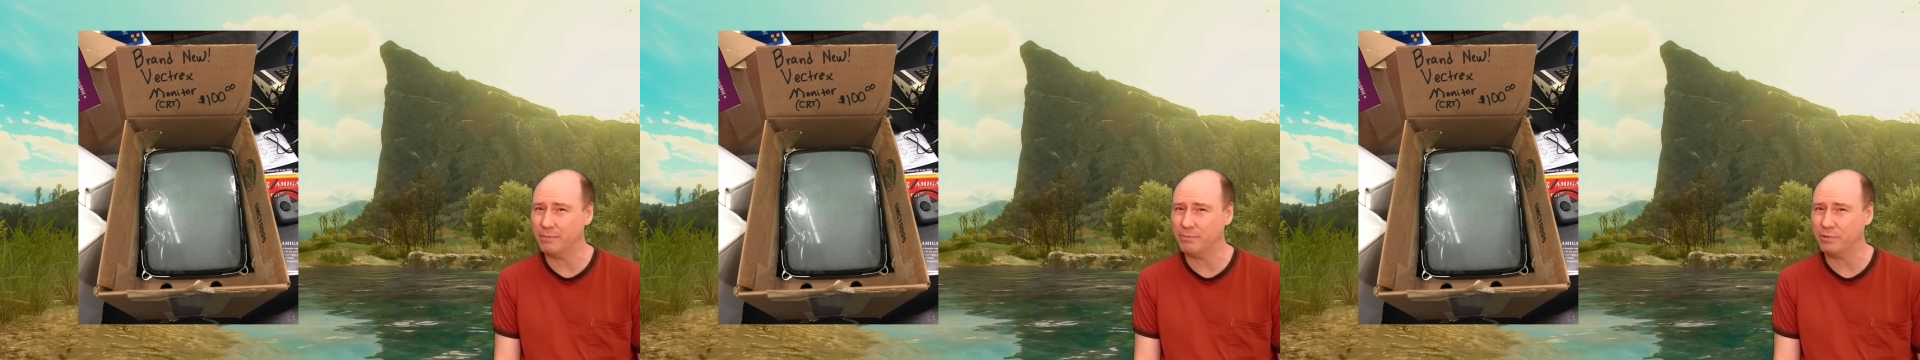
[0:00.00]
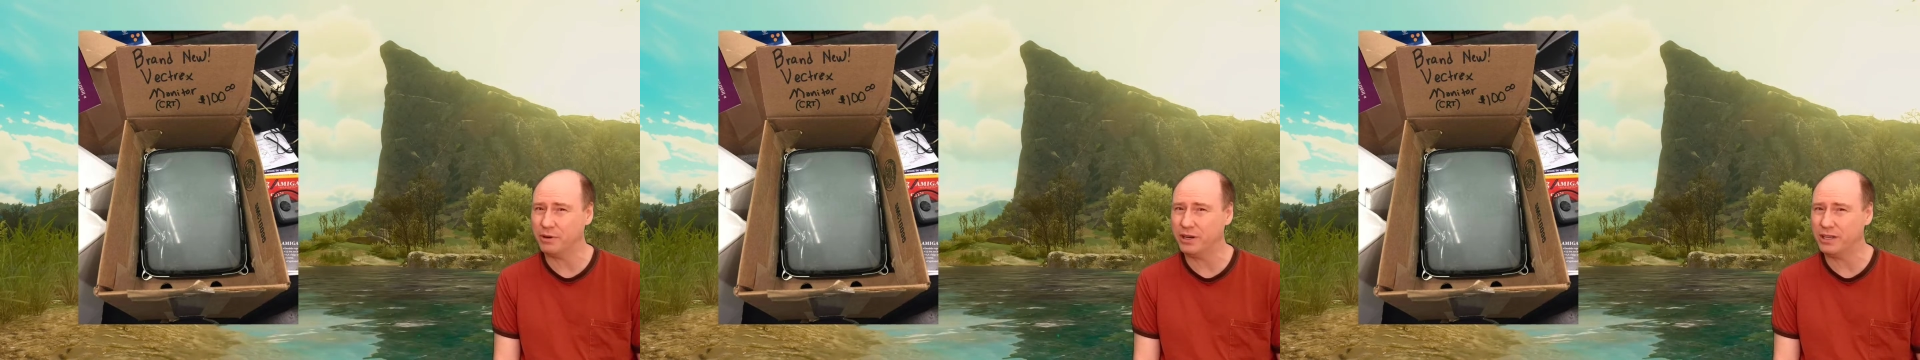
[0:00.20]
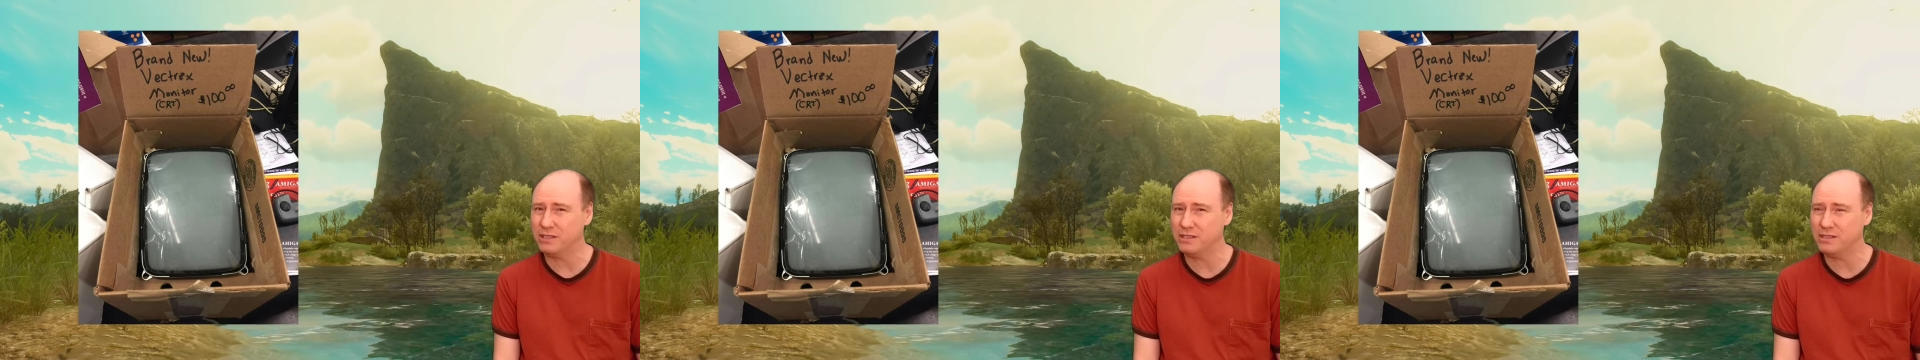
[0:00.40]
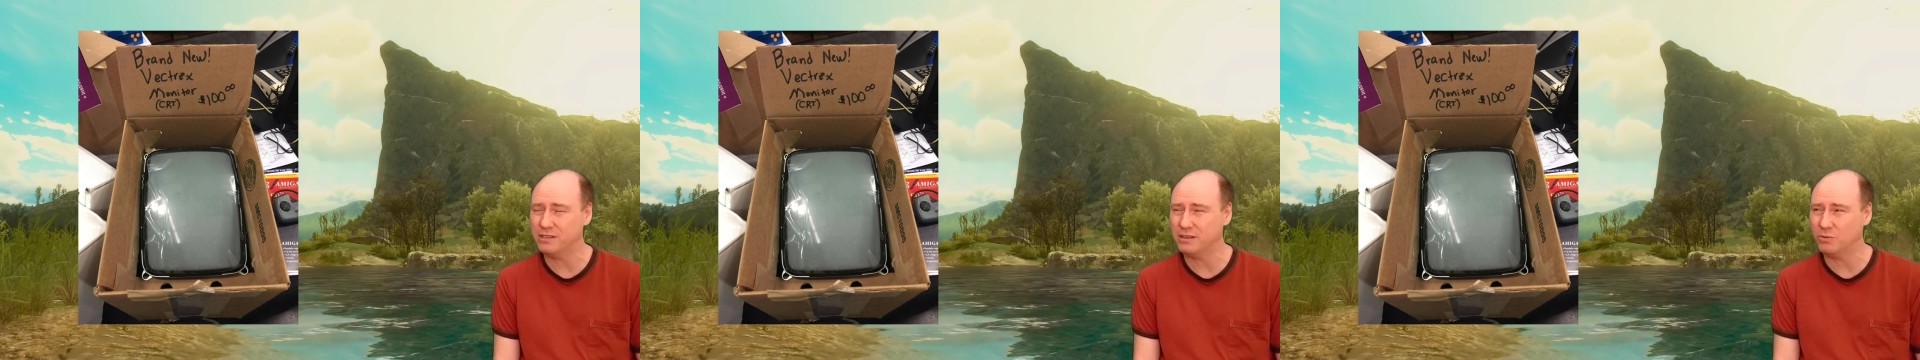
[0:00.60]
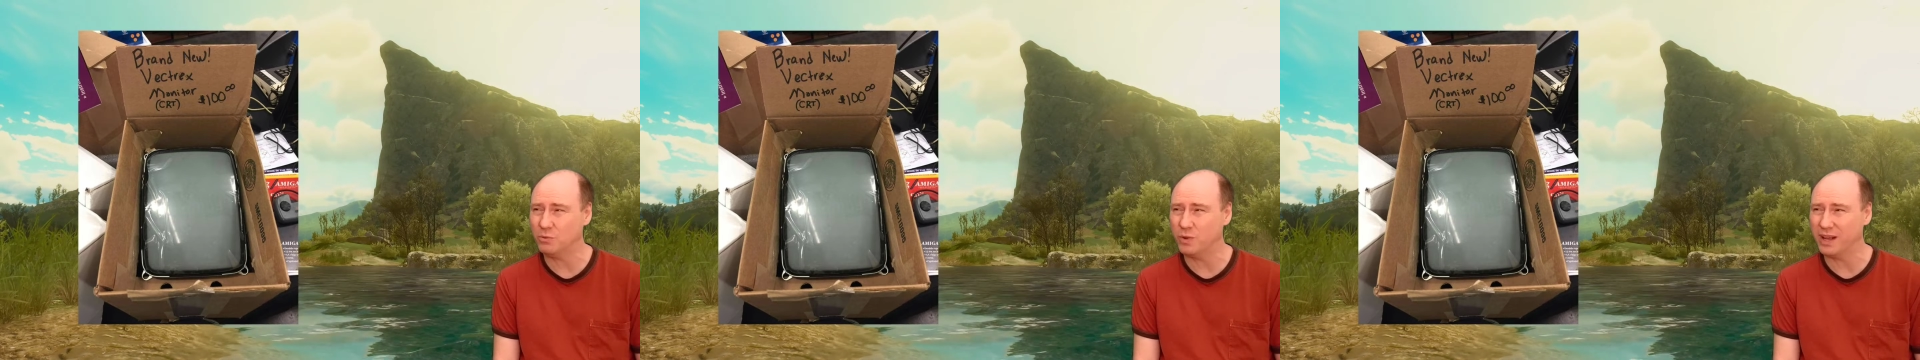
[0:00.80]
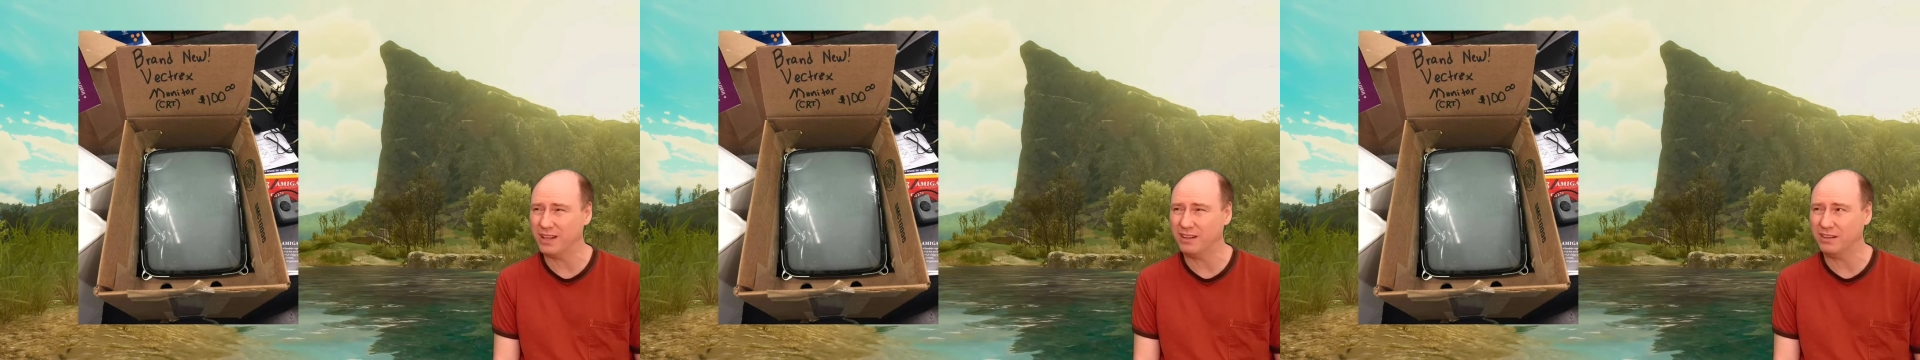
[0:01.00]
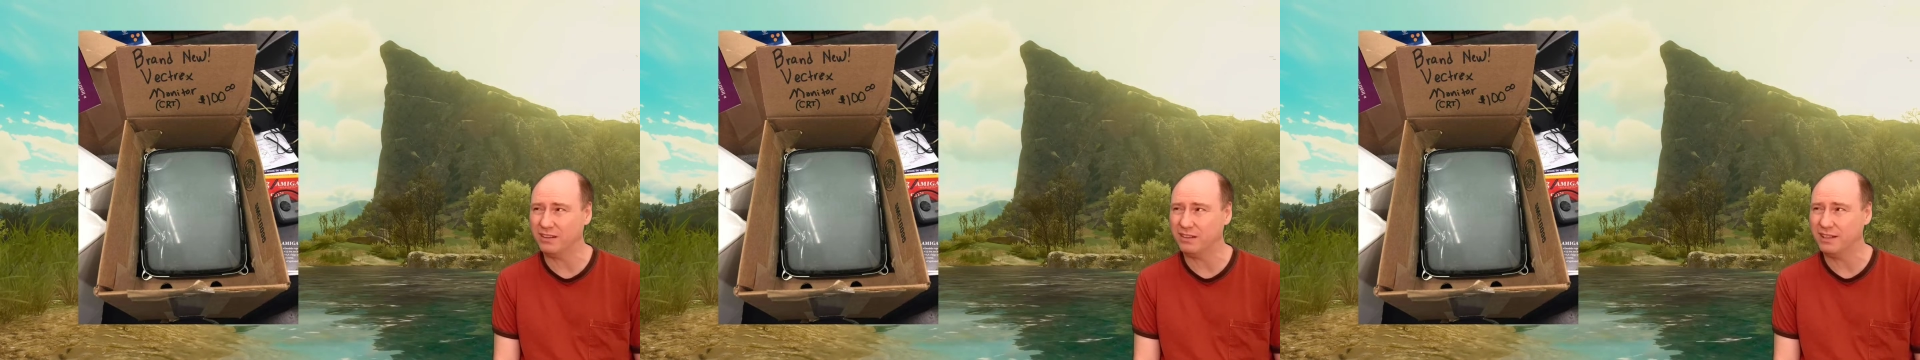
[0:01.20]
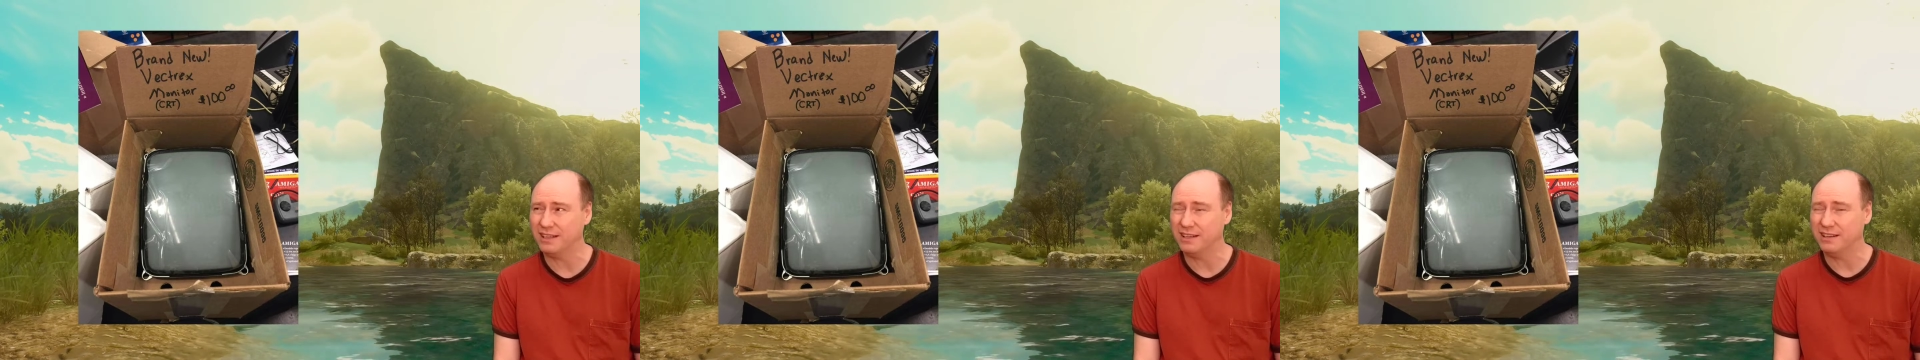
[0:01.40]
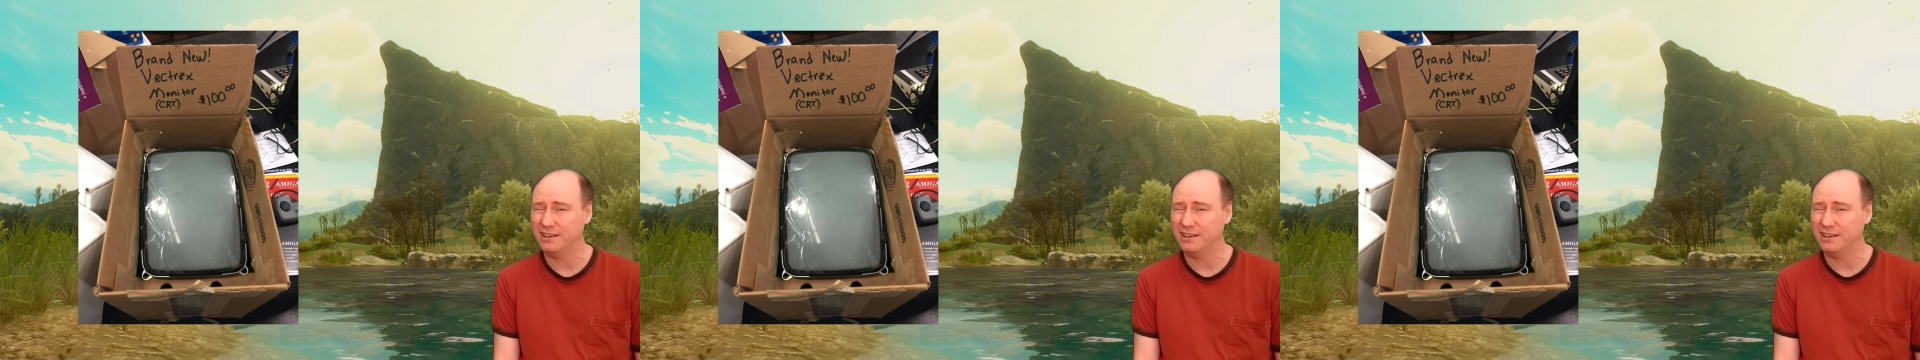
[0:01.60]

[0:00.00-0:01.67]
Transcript: operates well,